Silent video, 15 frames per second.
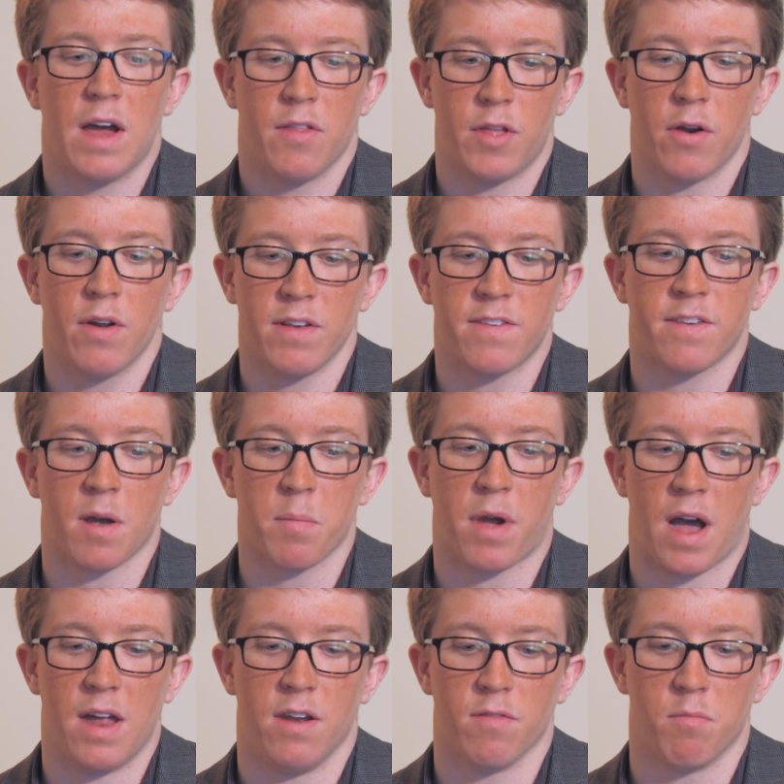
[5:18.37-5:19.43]
There is some
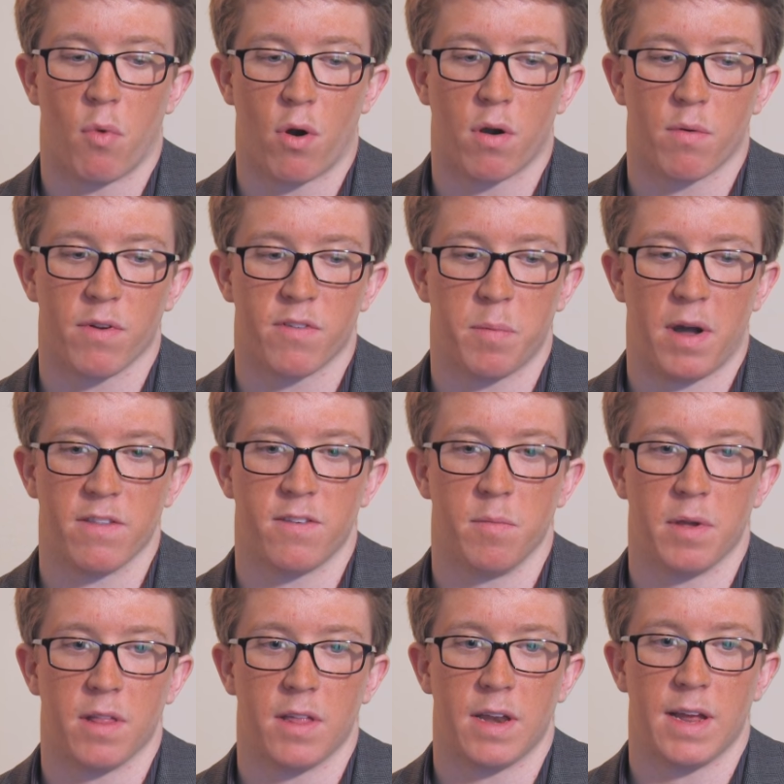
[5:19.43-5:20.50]
kind of moral
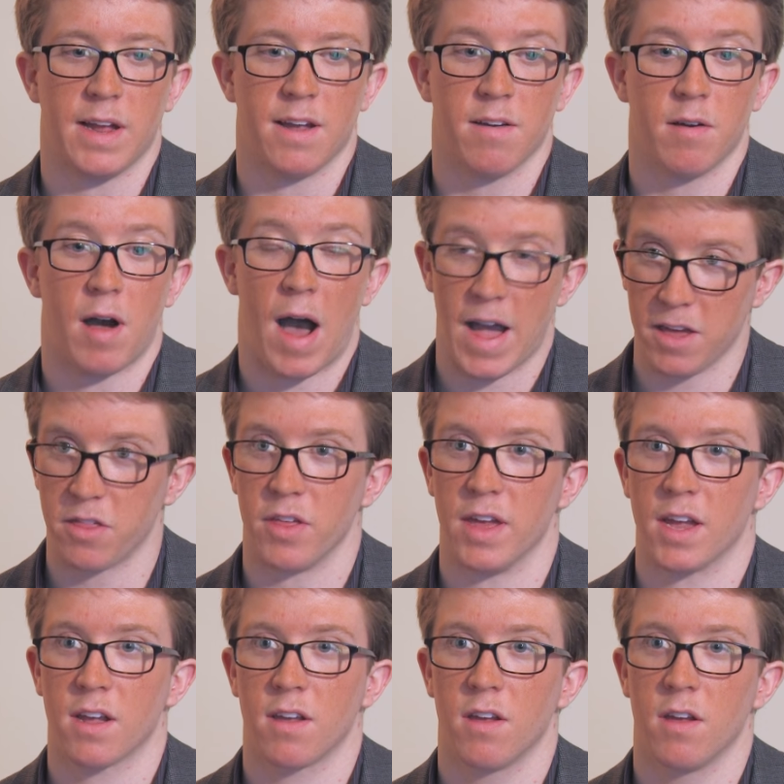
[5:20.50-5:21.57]
responsibility, I
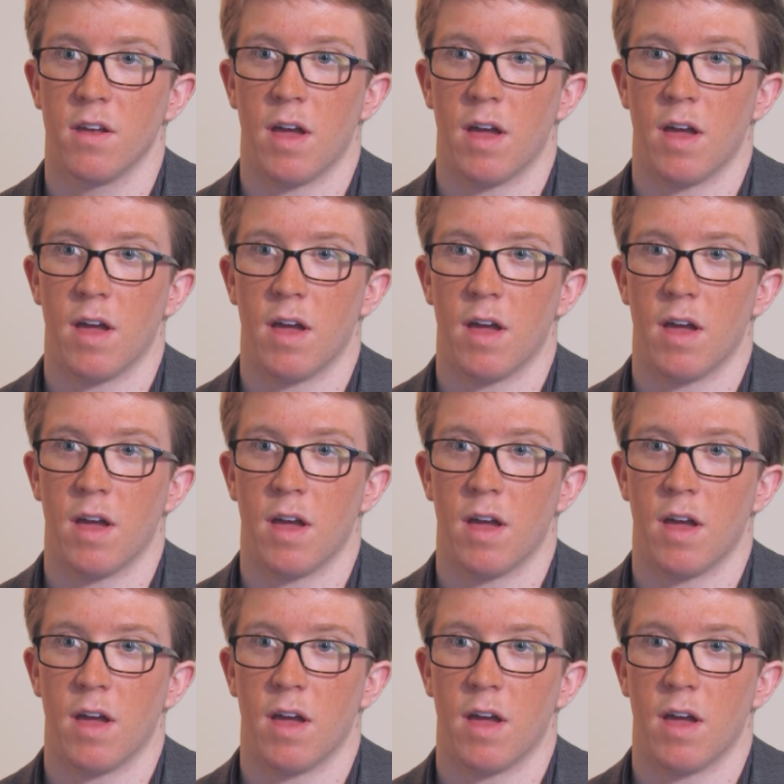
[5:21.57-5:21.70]
think,